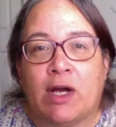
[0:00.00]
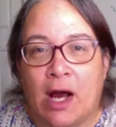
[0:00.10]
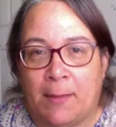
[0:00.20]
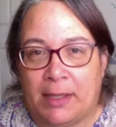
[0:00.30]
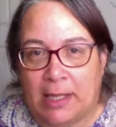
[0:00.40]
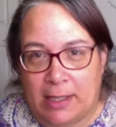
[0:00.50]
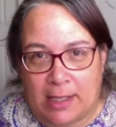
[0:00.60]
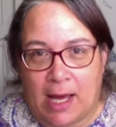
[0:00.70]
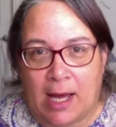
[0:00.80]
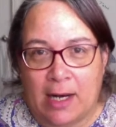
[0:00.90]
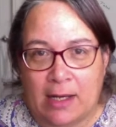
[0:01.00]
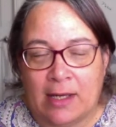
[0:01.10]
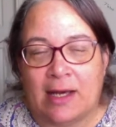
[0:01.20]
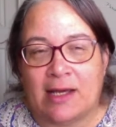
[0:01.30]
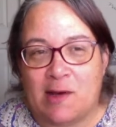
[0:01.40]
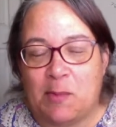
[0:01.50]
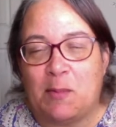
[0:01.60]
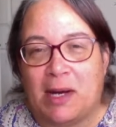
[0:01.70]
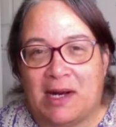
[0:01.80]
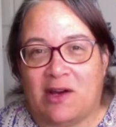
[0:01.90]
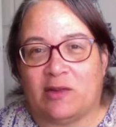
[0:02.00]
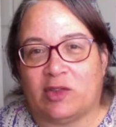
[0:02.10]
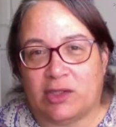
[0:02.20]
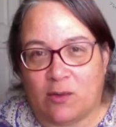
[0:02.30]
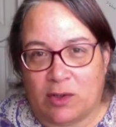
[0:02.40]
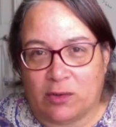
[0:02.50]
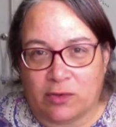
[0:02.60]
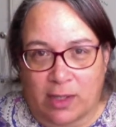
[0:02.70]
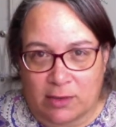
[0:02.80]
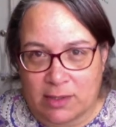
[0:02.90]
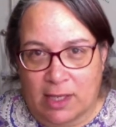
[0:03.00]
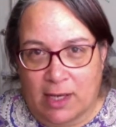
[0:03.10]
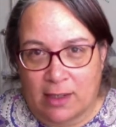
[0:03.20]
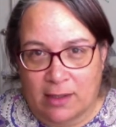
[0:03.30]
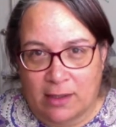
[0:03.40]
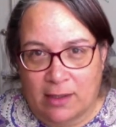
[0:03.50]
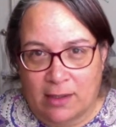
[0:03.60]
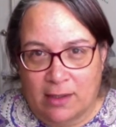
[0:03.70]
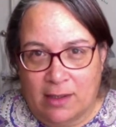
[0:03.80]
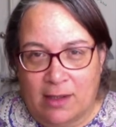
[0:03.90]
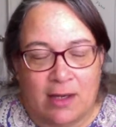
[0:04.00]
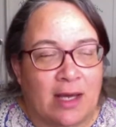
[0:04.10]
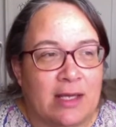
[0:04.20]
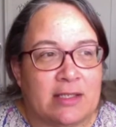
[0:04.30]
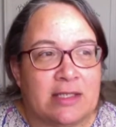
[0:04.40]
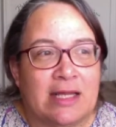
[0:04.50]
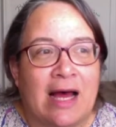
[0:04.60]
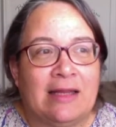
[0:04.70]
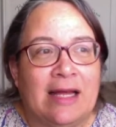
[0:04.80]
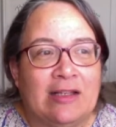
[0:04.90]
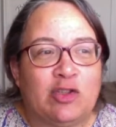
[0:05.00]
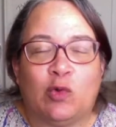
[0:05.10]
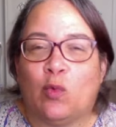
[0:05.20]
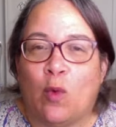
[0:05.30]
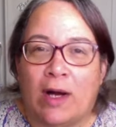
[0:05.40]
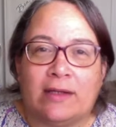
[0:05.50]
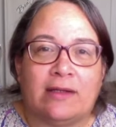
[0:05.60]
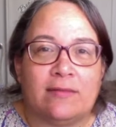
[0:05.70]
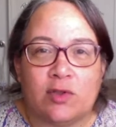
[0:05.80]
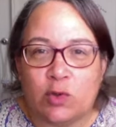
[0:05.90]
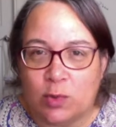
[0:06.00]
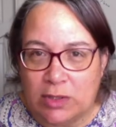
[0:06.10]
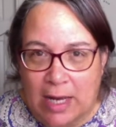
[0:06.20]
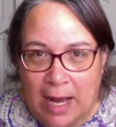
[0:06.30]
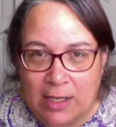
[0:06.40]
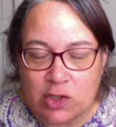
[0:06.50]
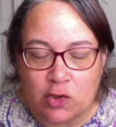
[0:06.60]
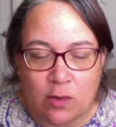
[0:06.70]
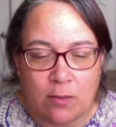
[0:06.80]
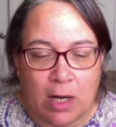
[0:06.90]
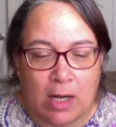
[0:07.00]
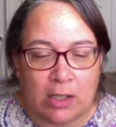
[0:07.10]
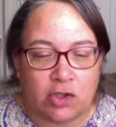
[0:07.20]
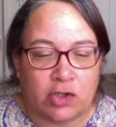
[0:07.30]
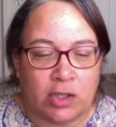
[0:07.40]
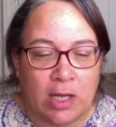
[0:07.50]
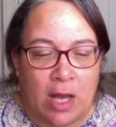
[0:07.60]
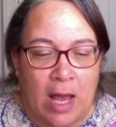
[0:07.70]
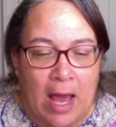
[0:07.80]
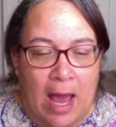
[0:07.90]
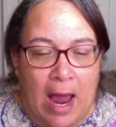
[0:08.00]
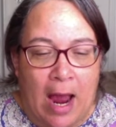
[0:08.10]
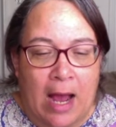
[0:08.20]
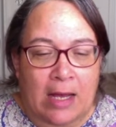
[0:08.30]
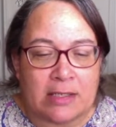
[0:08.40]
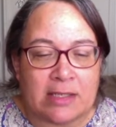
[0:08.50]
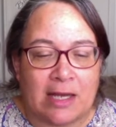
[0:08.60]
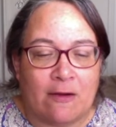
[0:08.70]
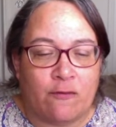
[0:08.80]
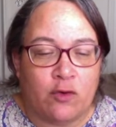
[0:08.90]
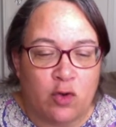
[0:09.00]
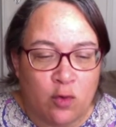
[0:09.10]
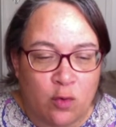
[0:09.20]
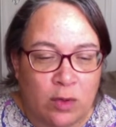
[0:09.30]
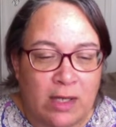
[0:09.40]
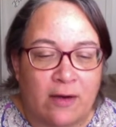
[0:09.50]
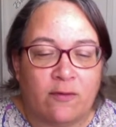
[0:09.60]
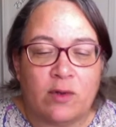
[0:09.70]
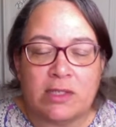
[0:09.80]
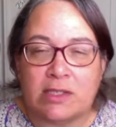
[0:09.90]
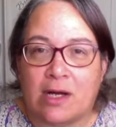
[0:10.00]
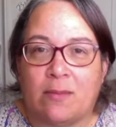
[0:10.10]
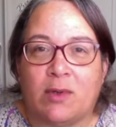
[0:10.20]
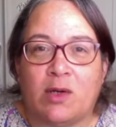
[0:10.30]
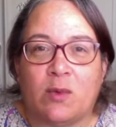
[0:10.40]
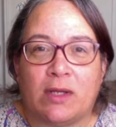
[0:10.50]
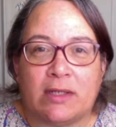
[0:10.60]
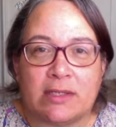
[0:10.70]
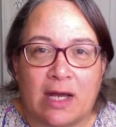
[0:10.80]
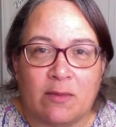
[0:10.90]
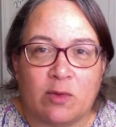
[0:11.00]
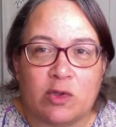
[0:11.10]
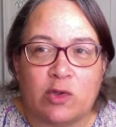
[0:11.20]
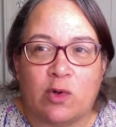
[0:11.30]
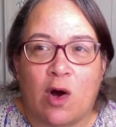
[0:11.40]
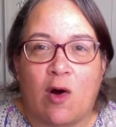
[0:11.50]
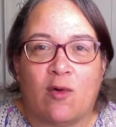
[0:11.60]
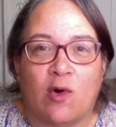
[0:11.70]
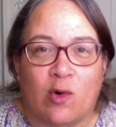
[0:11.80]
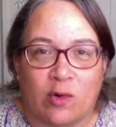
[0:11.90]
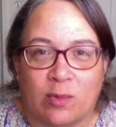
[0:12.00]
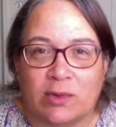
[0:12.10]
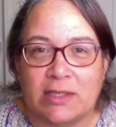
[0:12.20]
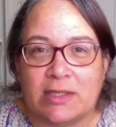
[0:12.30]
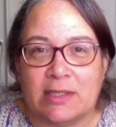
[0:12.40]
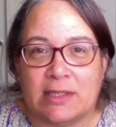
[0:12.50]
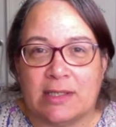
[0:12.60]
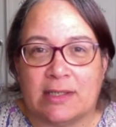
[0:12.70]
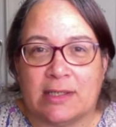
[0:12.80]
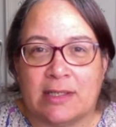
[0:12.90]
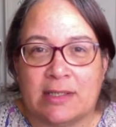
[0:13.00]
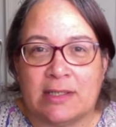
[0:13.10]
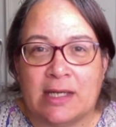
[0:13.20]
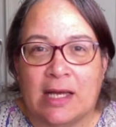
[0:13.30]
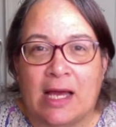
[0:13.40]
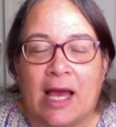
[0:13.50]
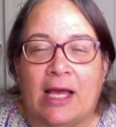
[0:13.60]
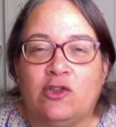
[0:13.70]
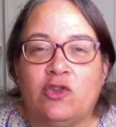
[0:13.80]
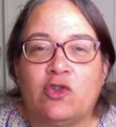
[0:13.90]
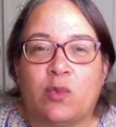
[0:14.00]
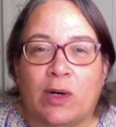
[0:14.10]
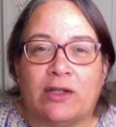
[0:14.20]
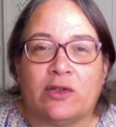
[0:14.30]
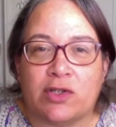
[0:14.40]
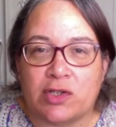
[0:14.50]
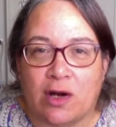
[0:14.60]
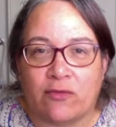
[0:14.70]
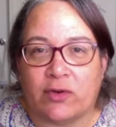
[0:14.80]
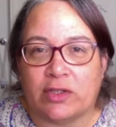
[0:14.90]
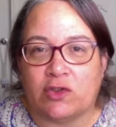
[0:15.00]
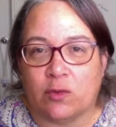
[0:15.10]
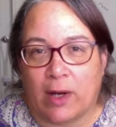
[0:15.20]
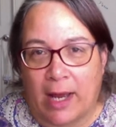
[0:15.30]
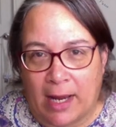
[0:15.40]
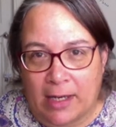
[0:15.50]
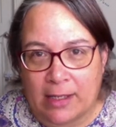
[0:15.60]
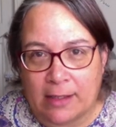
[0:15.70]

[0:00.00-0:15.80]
a comment like that, keep in mind I understand what you're trying to say. It's not that you want them to die so much as, if you live with somebody with Alzheimer's, you know how horrible this disease is, and you just want their suffering to end.